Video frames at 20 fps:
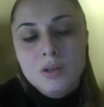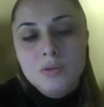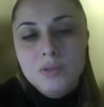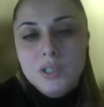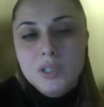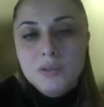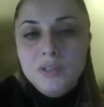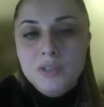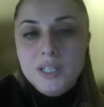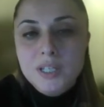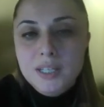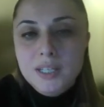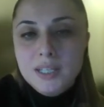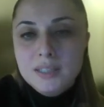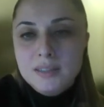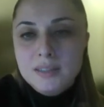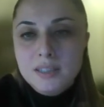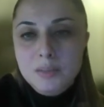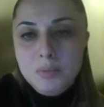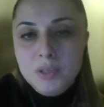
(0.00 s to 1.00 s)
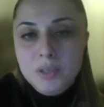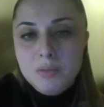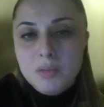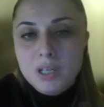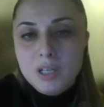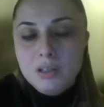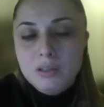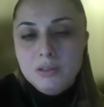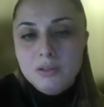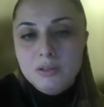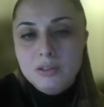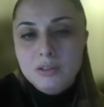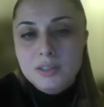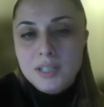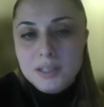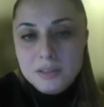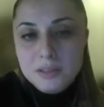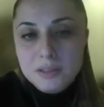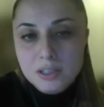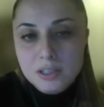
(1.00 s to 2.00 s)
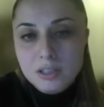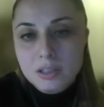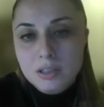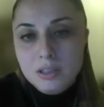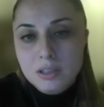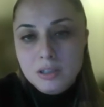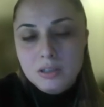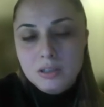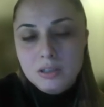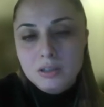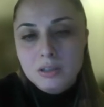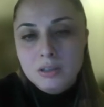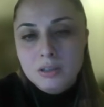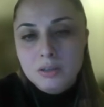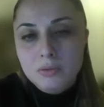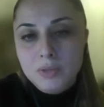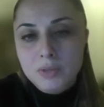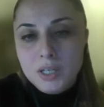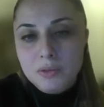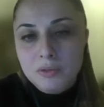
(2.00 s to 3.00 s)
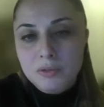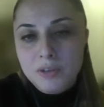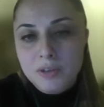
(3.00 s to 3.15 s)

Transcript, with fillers: We're fitting a CP model to the tensor. We are